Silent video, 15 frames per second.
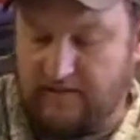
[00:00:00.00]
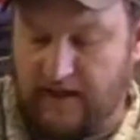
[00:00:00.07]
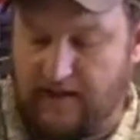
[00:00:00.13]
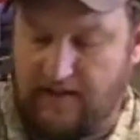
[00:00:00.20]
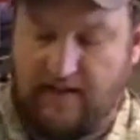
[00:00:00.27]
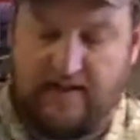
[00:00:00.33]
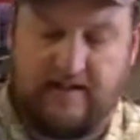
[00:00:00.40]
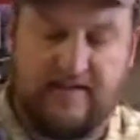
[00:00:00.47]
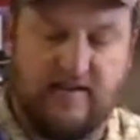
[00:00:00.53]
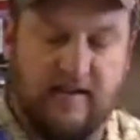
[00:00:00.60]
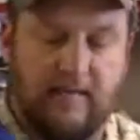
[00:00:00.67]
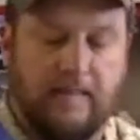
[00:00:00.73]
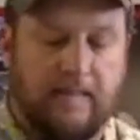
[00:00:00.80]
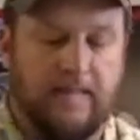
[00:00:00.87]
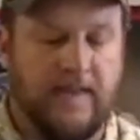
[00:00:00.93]
like this,
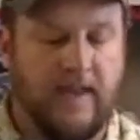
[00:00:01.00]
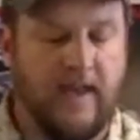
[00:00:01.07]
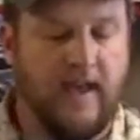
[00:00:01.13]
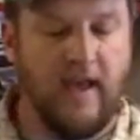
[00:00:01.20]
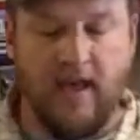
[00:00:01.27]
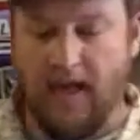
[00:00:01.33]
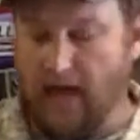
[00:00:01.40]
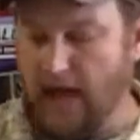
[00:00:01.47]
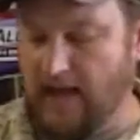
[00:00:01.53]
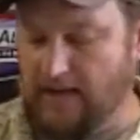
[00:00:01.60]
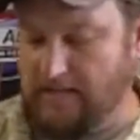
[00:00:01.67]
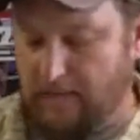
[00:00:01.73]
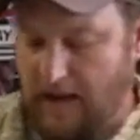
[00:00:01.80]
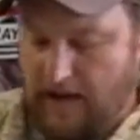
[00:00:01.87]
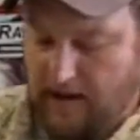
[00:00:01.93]
and
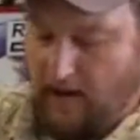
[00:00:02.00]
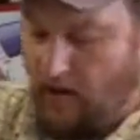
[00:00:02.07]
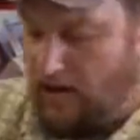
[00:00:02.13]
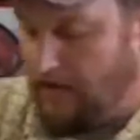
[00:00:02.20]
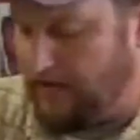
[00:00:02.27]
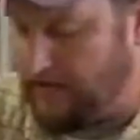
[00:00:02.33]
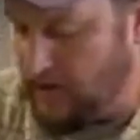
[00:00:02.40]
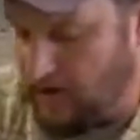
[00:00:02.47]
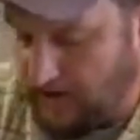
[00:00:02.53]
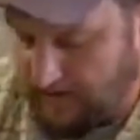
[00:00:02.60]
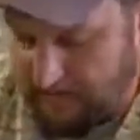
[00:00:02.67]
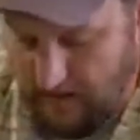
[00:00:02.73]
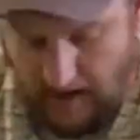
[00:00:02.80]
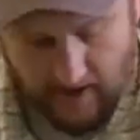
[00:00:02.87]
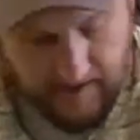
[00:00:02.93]
depending on the dog
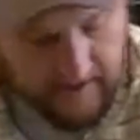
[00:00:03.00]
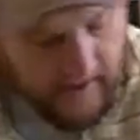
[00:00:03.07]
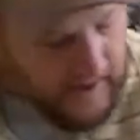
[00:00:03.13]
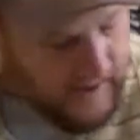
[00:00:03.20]
I've got,